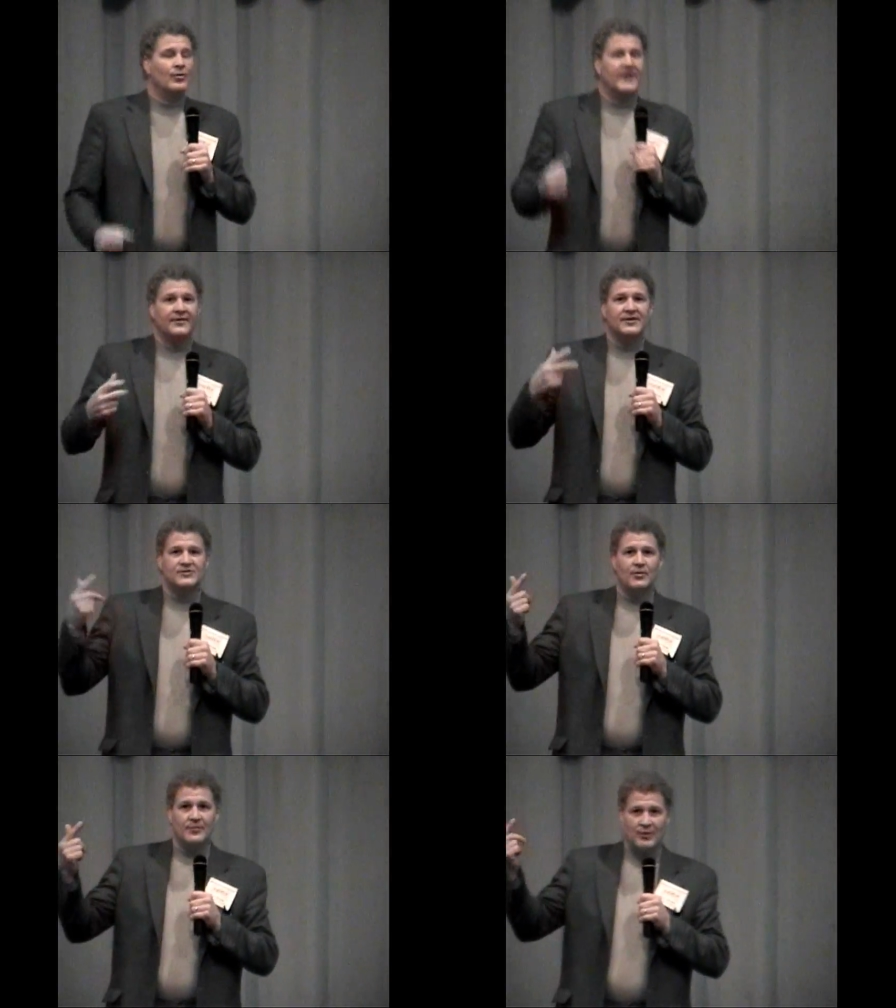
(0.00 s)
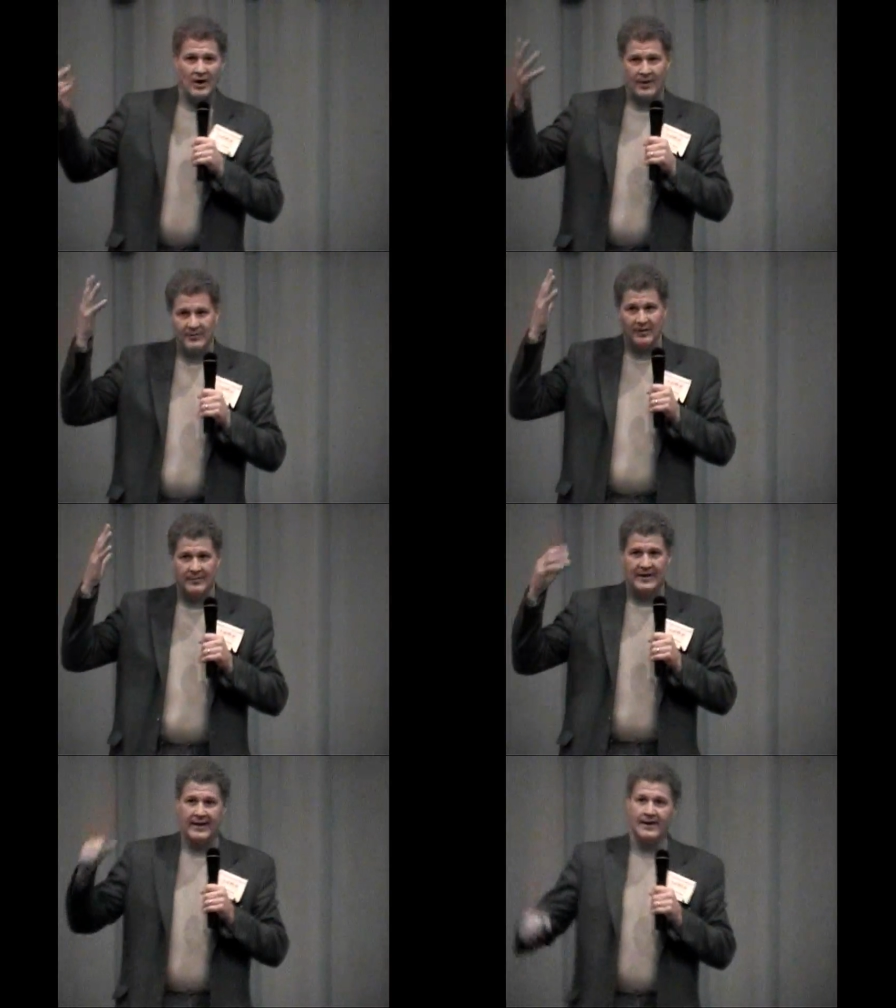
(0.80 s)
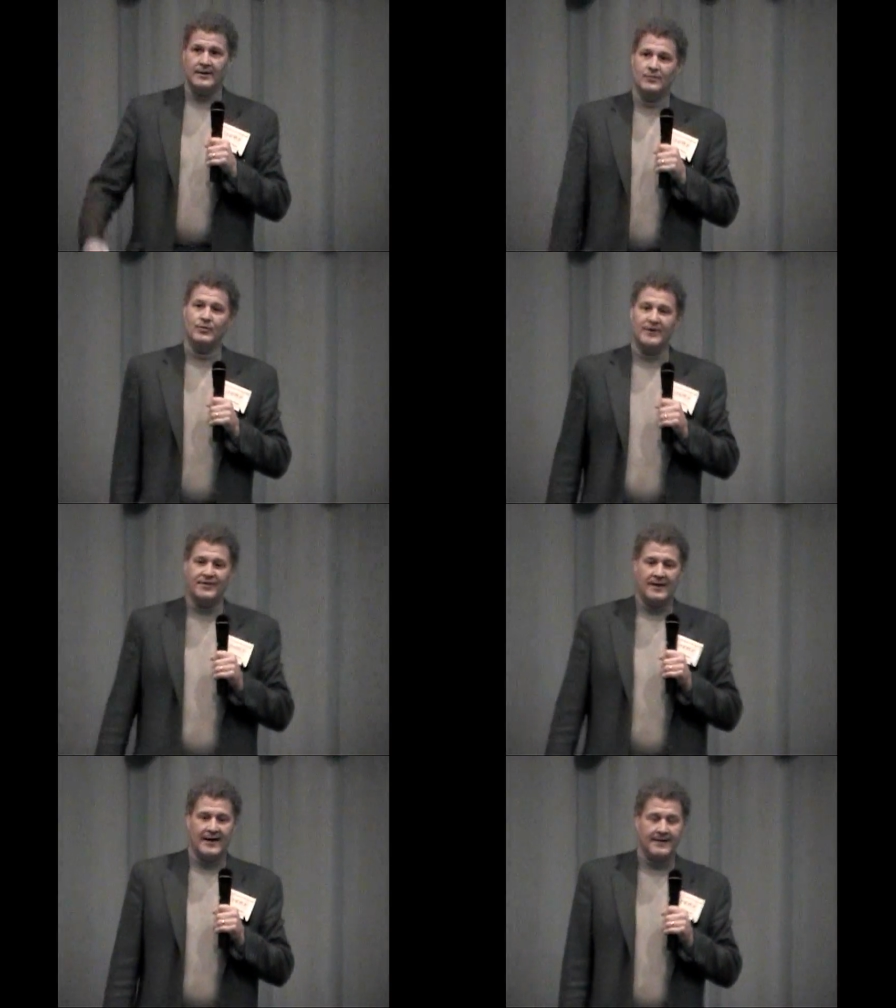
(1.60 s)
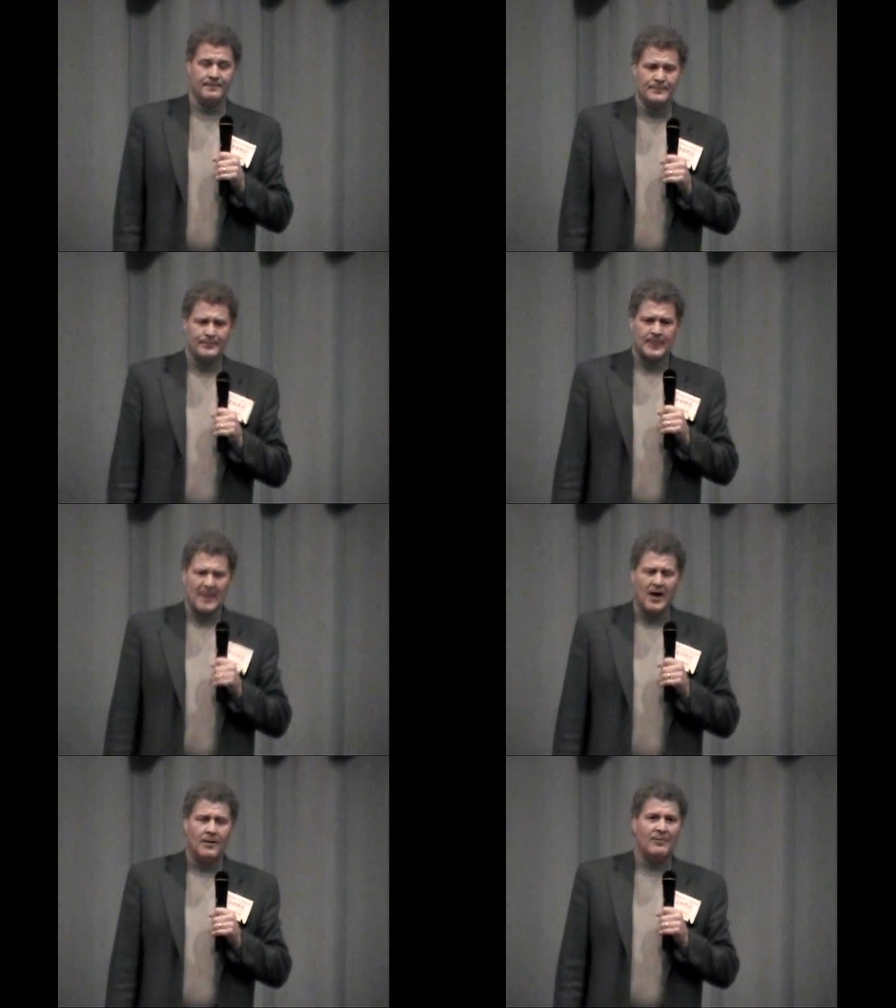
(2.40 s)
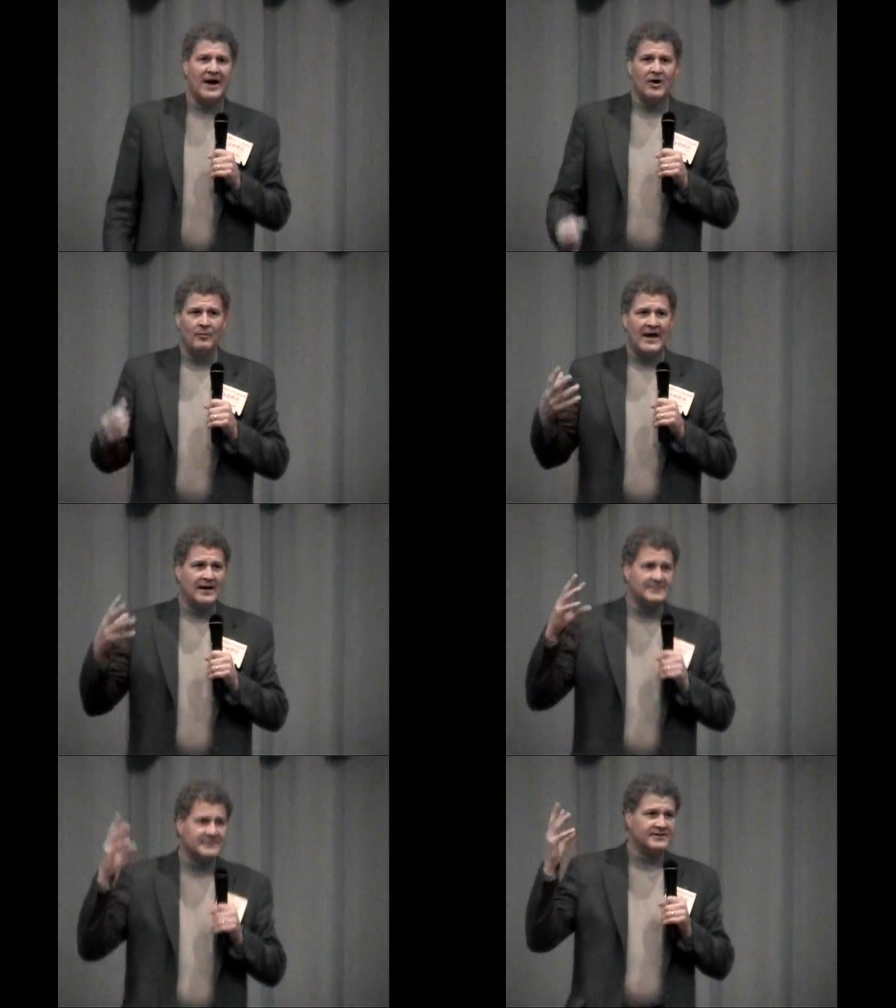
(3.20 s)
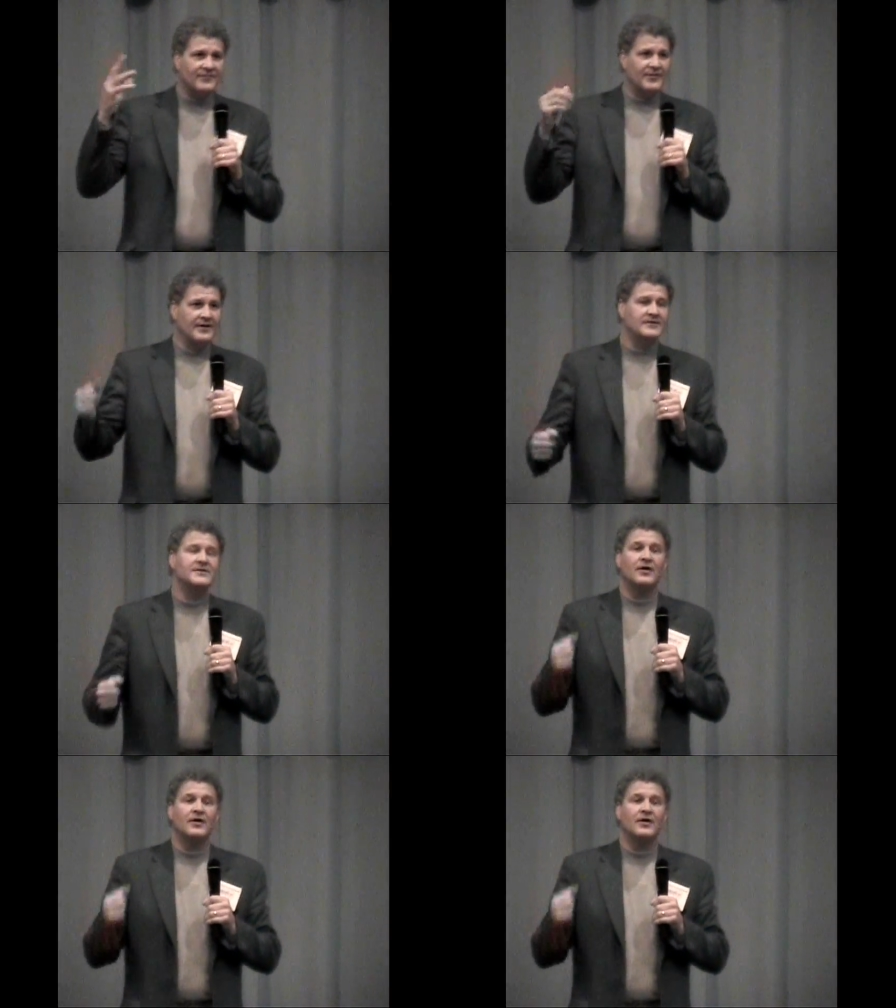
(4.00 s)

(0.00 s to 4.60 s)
We got this one problem, and with biomass and different things.